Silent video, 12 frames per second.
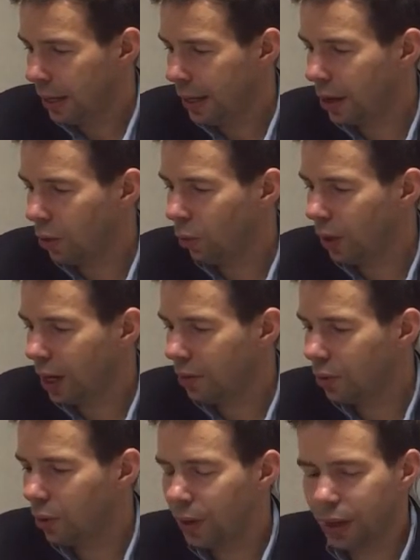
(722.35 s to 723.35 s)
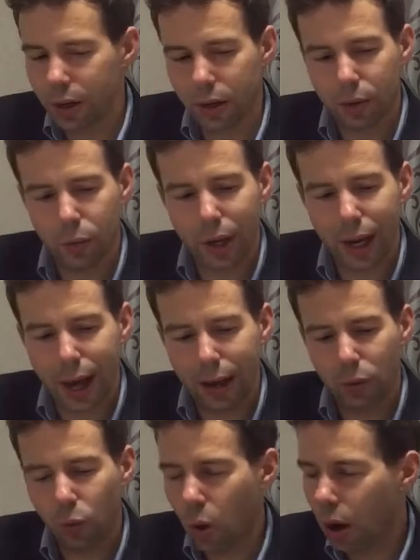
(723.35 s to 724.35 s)
Now what I wrote here, when I
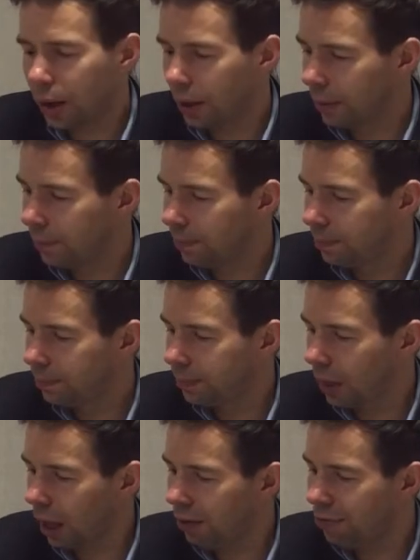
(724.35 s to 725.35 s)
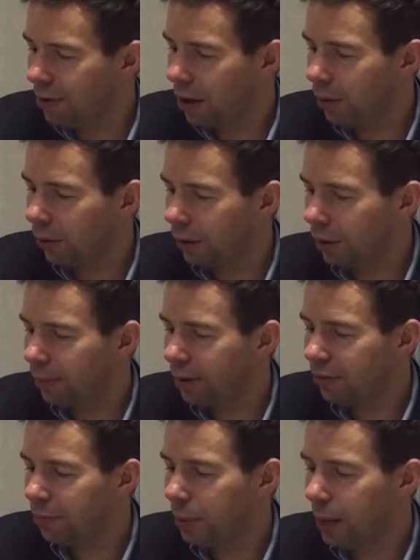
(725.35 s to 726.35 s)
added water, I found a little bit
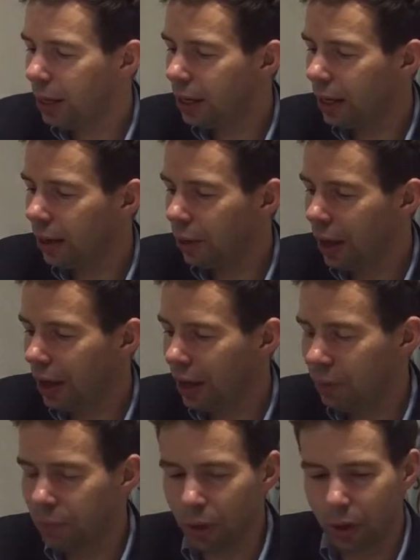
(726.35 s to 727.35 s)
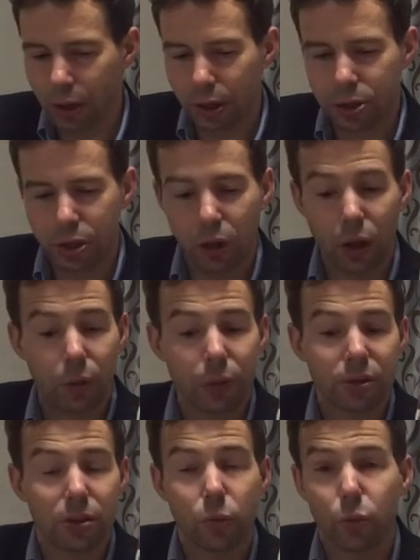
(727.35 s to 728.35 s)
of peat emerged along
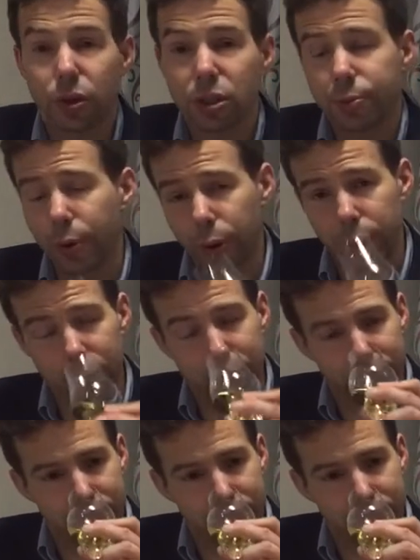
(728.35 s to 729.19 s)
with some wood smoke.